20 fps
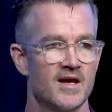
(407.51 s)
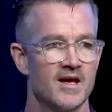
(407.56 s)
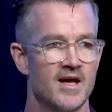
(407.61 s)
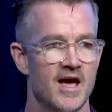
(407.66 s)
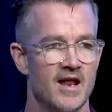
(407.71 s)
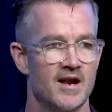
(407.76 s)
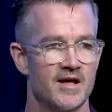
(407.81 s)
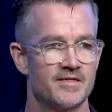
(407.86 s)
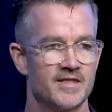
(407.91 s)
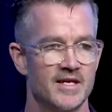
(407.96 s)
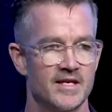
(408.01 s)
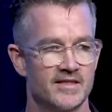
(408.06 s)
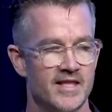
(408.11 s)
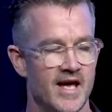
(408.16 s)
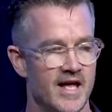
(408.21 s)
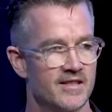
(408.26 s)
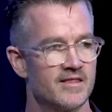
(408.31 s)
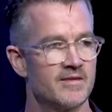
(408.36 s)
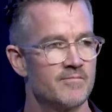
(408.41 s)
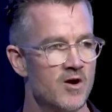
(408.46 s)
And I think that
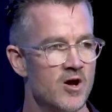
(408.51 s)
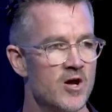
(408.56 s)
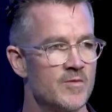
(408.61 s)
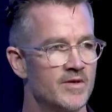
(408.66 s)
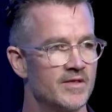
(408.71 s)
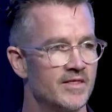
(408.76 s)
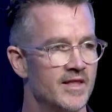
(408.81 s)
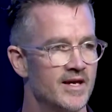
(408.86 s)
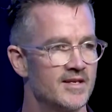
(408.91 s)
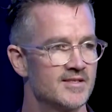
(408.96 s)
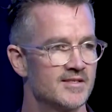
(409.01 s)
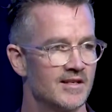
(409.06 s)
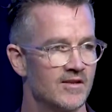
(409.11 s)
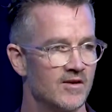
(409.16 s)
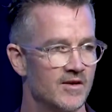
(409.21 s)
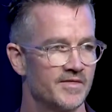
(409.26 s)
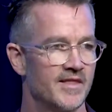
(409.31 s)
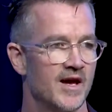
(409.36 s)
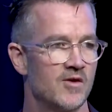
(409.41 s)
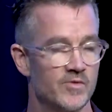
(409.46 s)
at the moment there's a
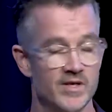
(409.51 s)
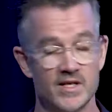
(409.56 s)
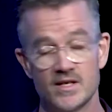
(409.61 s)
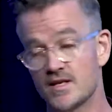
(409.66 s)
lot that we